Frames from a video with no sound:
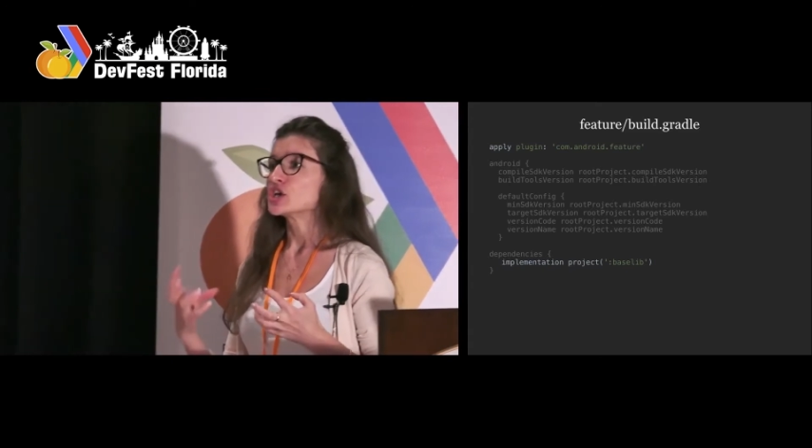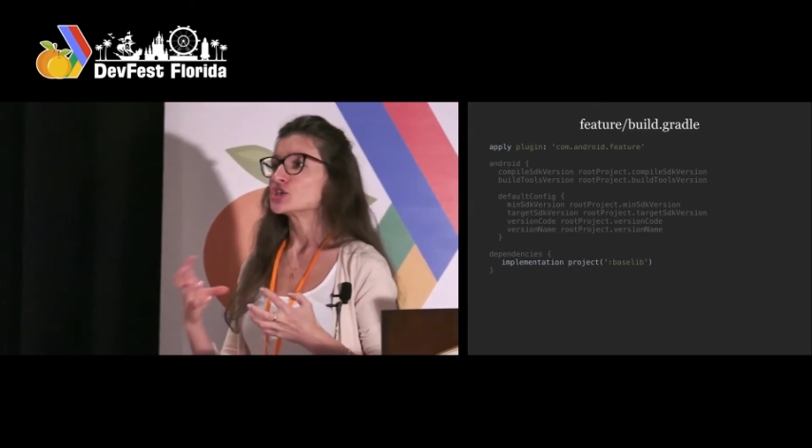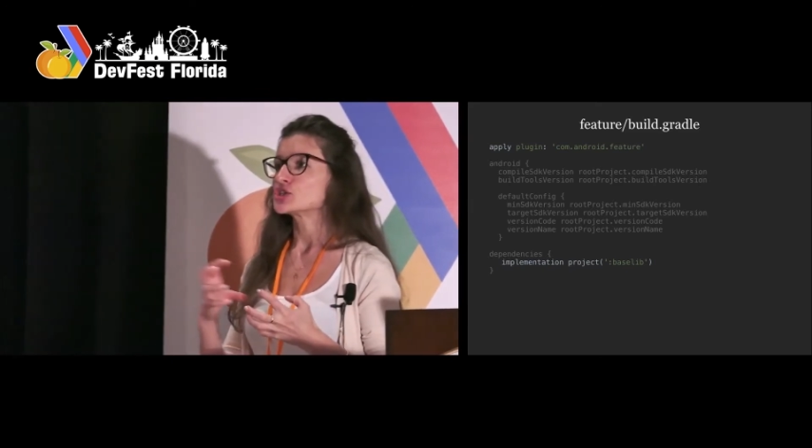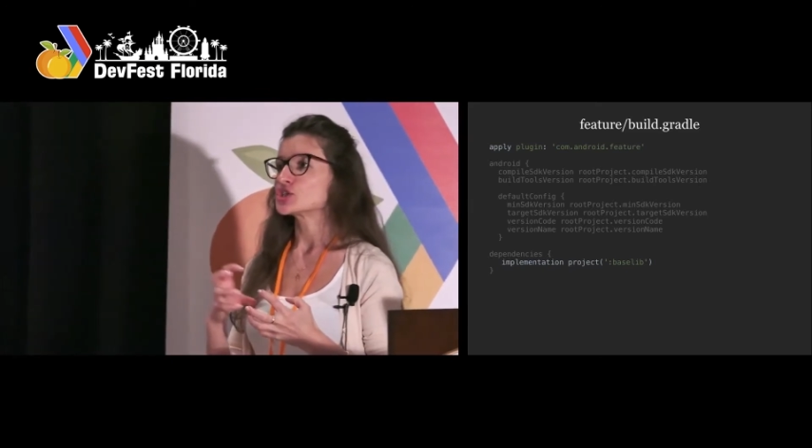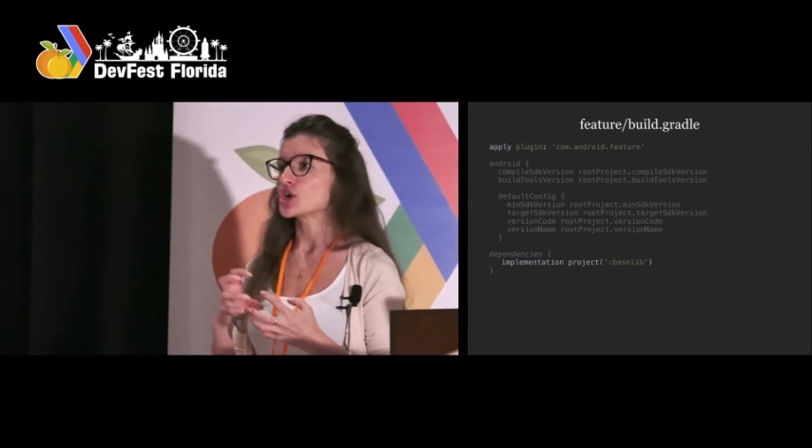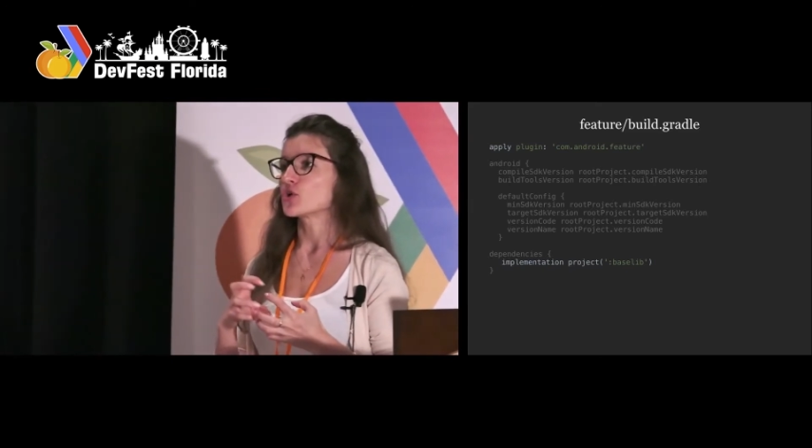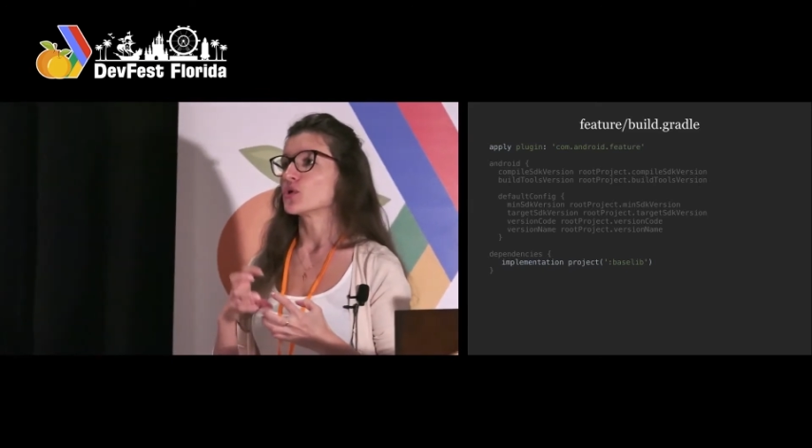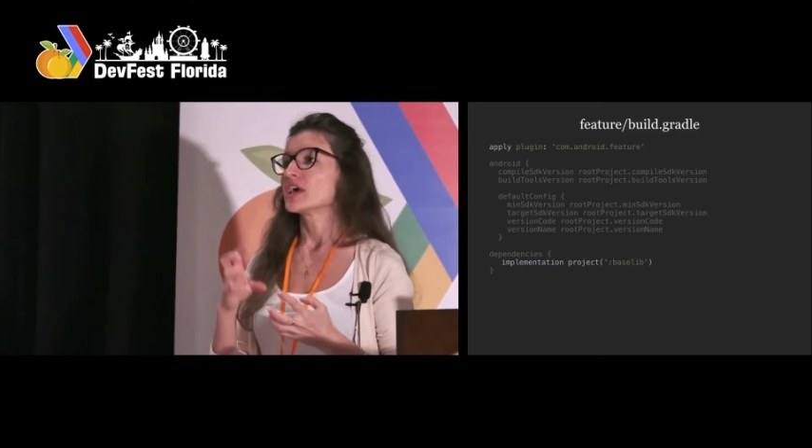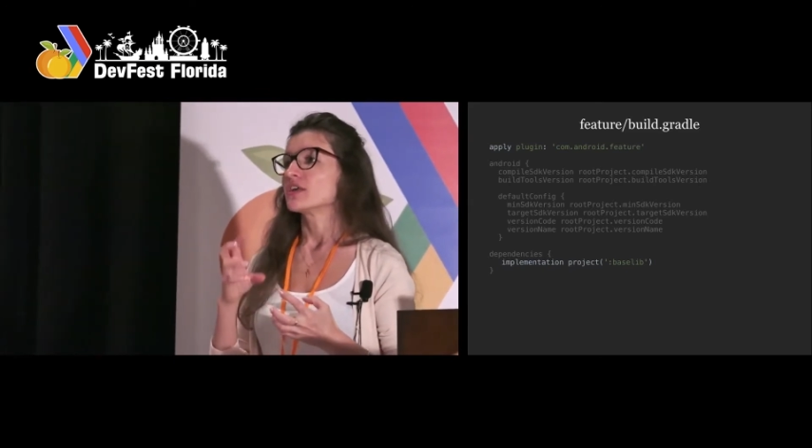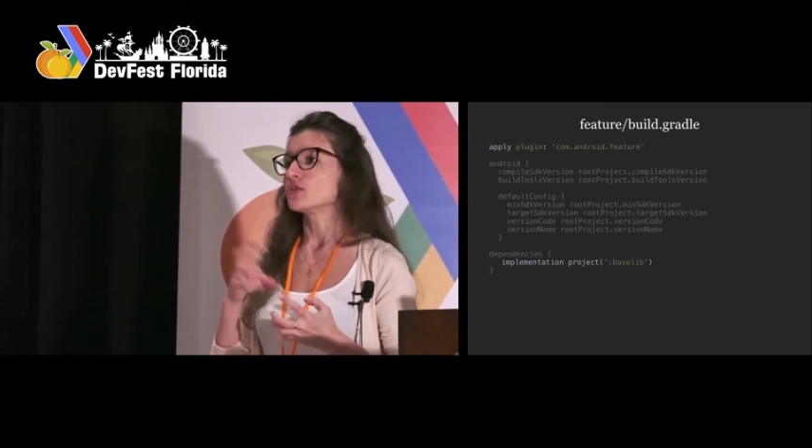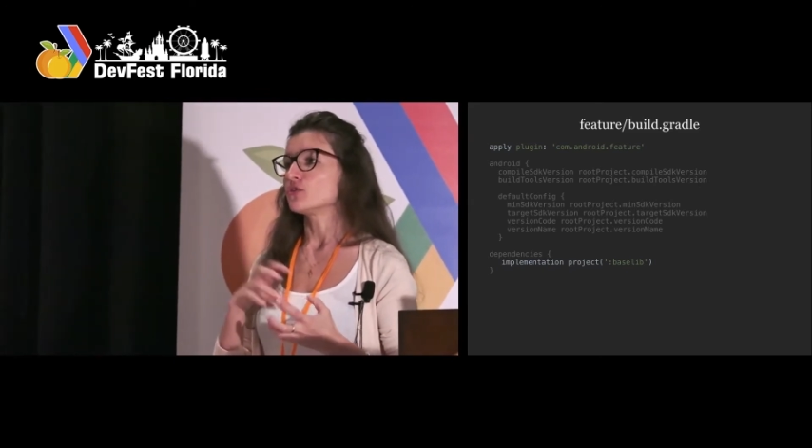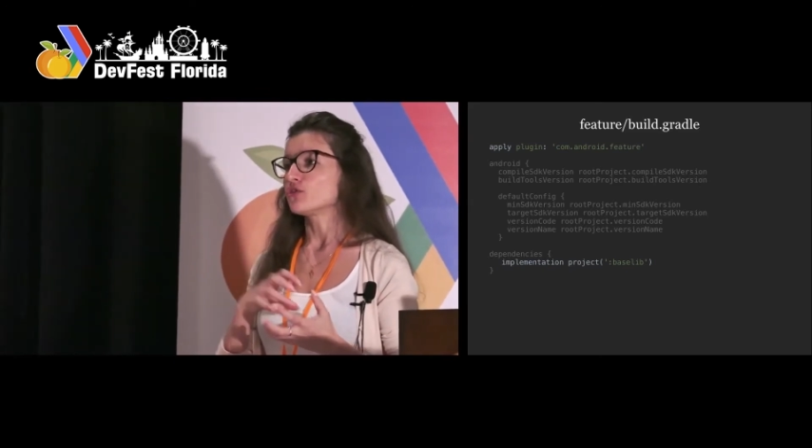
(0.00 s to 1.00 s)
so
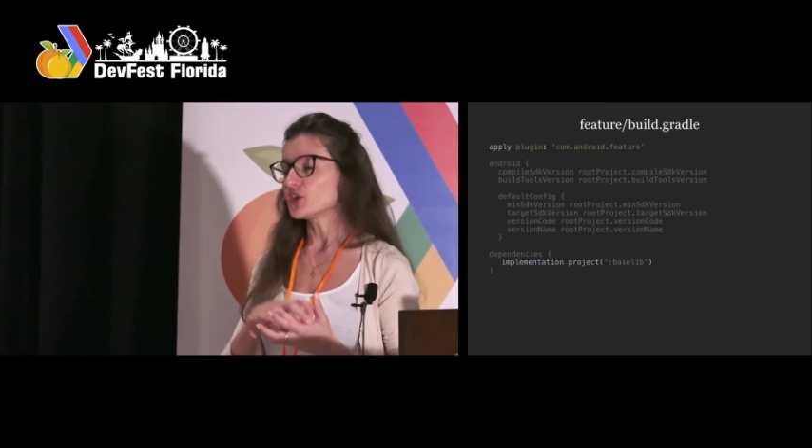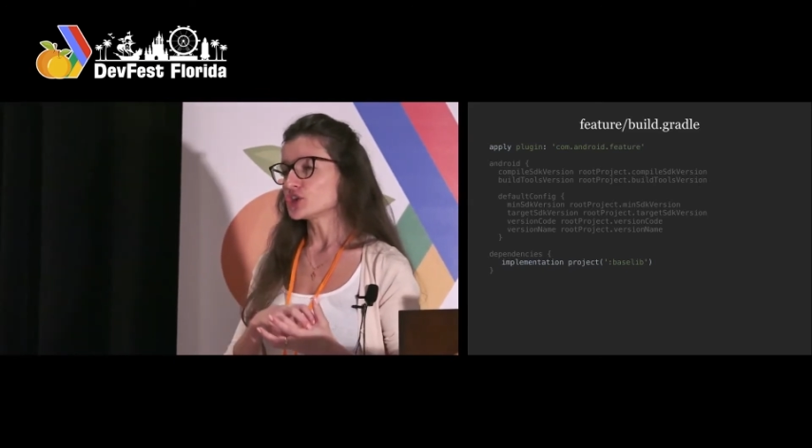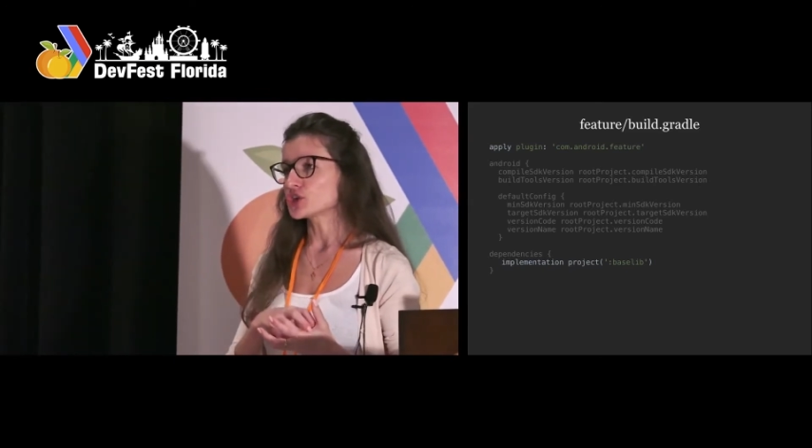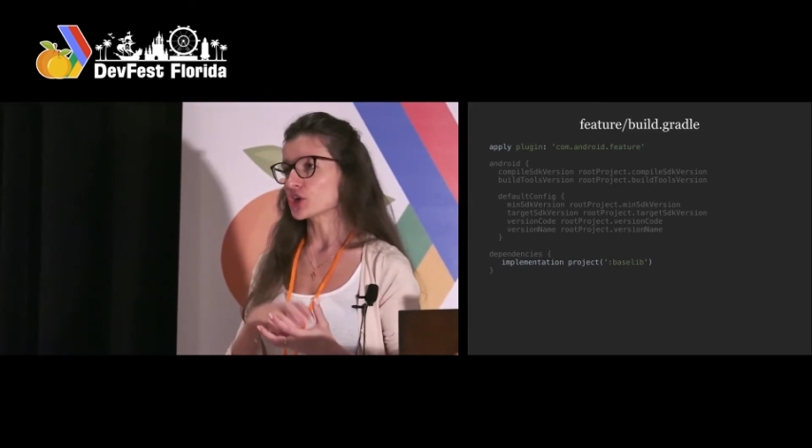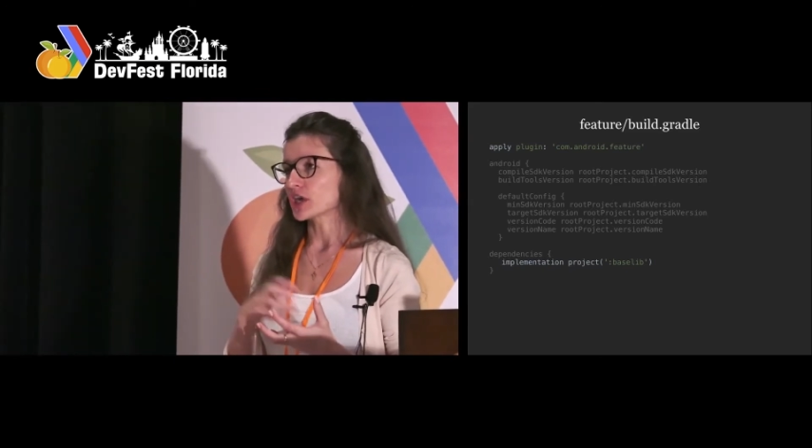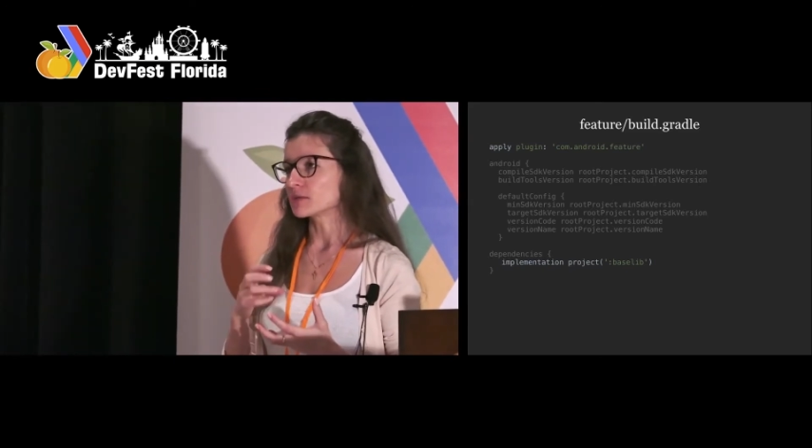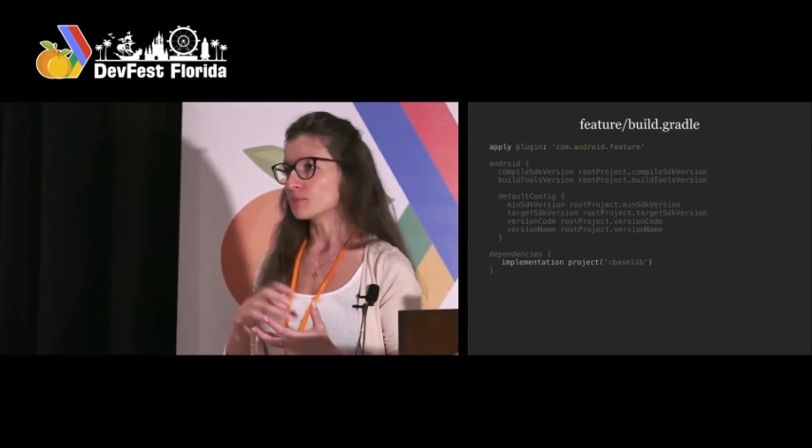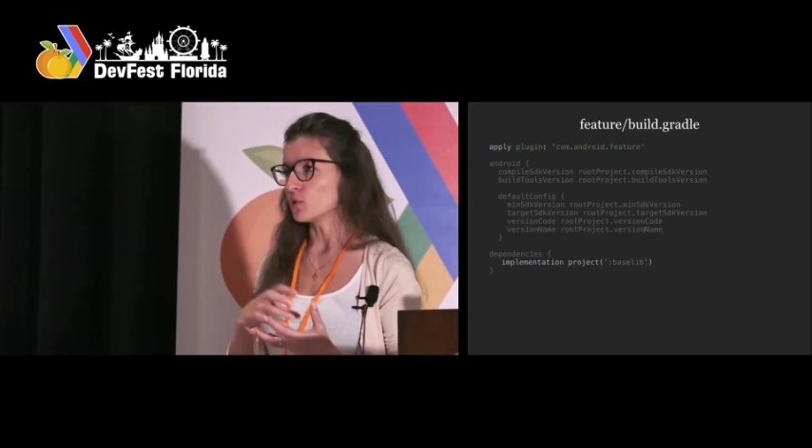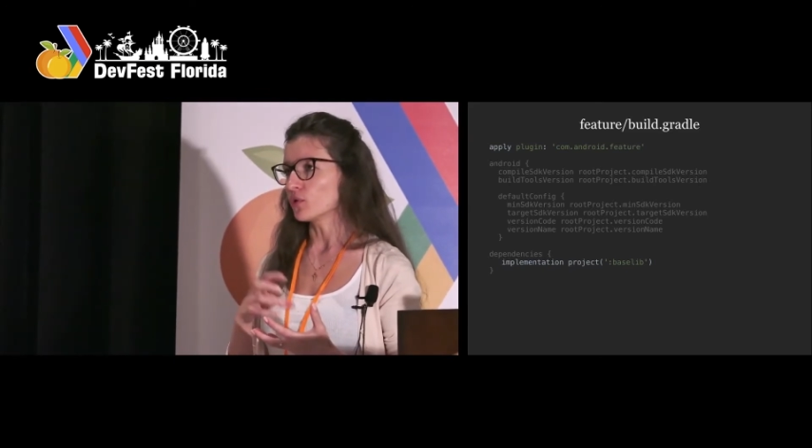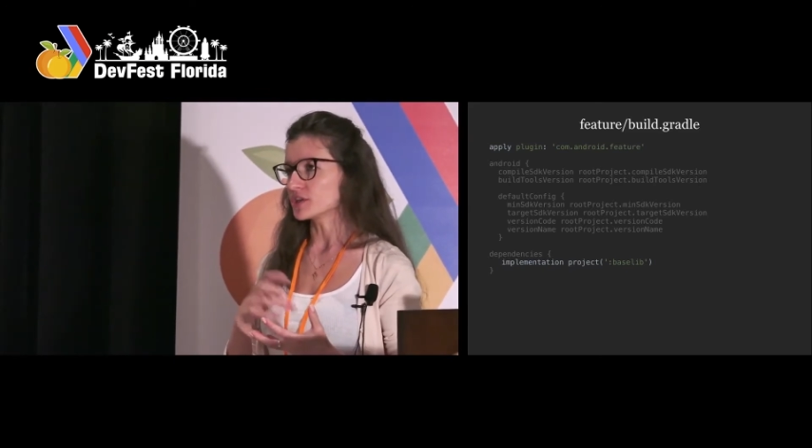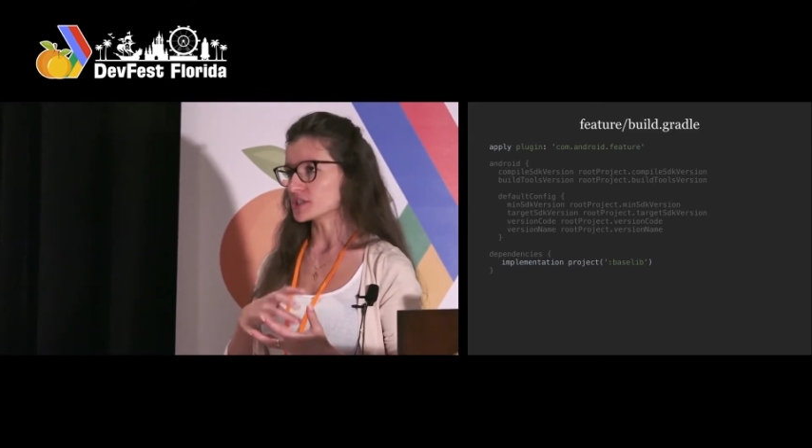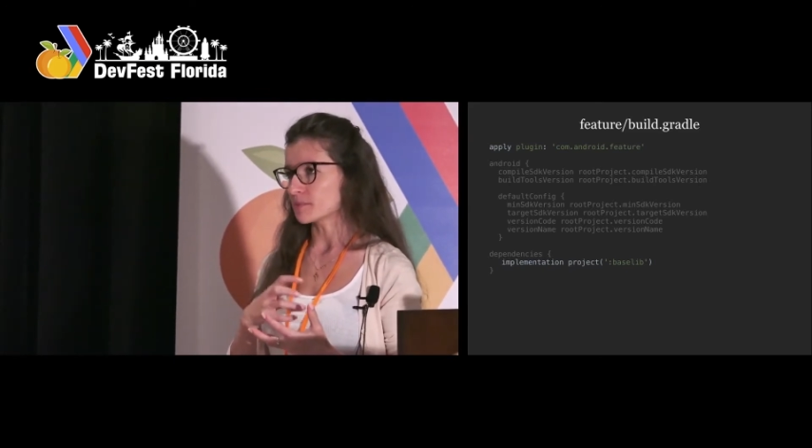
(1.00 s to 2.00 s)
the feature can pull the